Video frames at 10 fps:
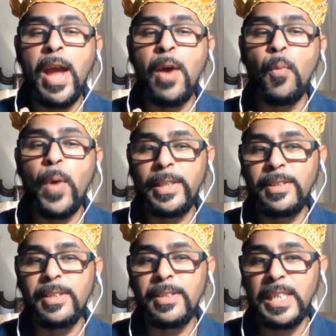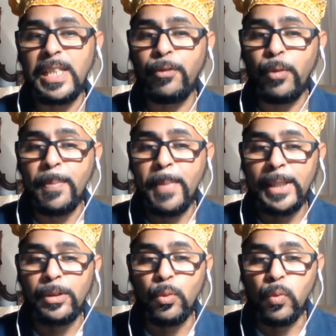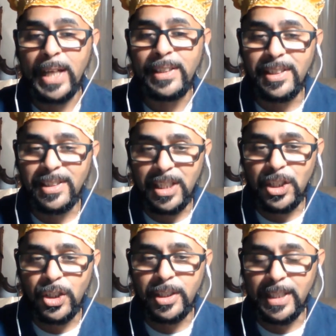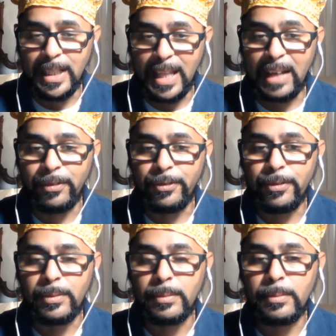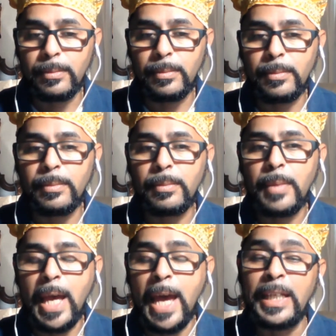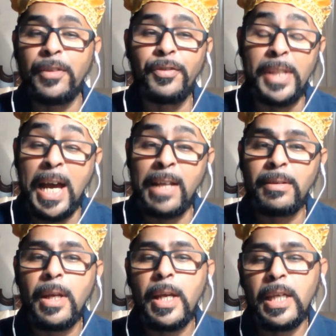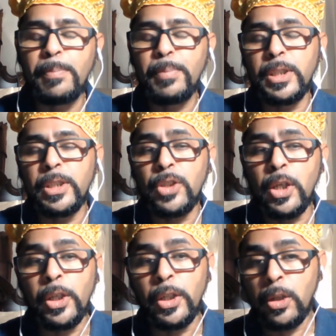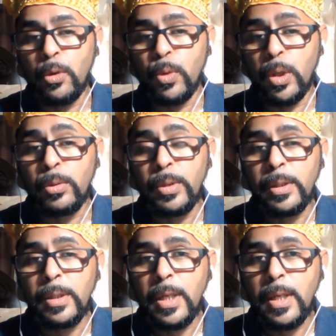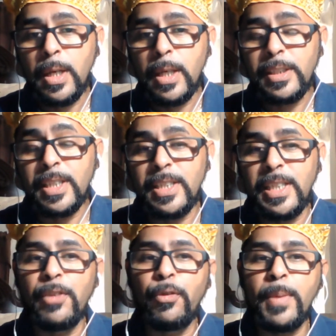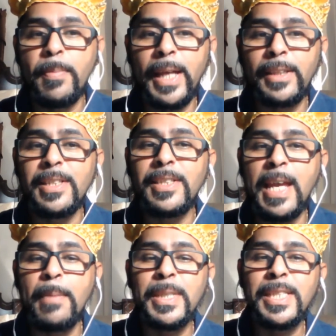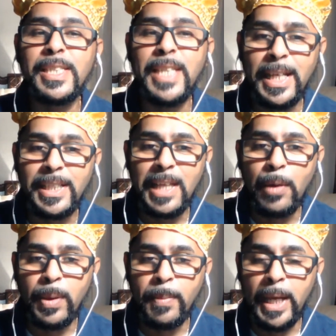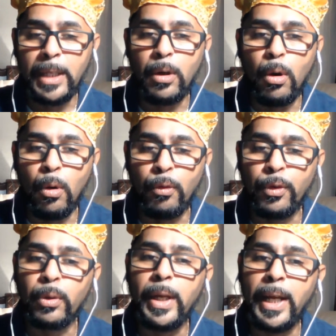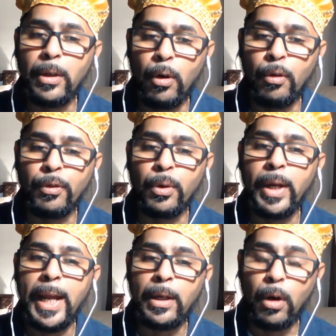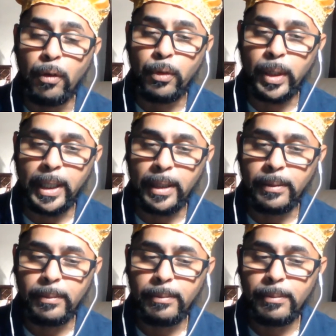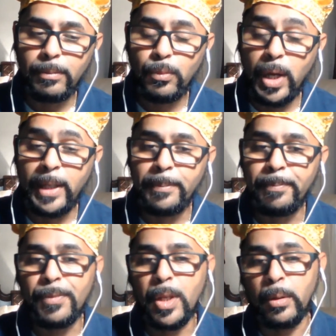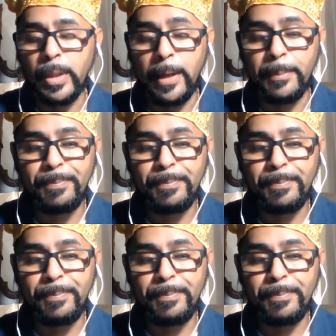and waits to see if we make the right decisions in life. And if not, he puts us on another road to see if we make the same mistakes that we made over and over and over again, right? Okay.